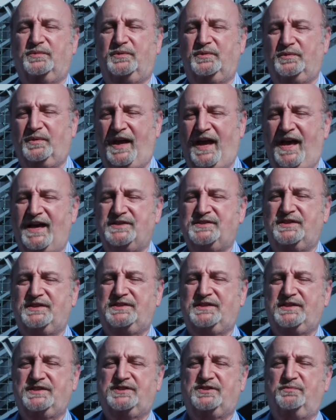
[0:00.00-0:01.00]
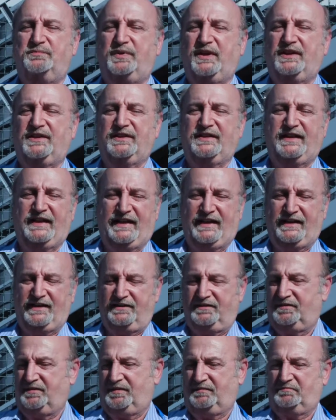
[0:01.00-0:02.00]
who has a disability,
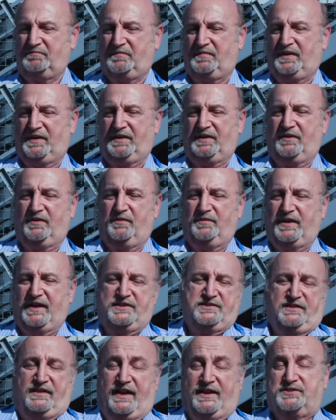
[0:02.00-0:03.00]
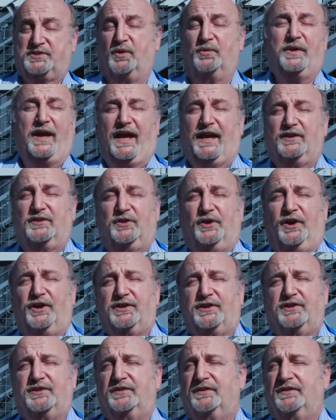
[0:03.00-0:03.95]
it's okay to look.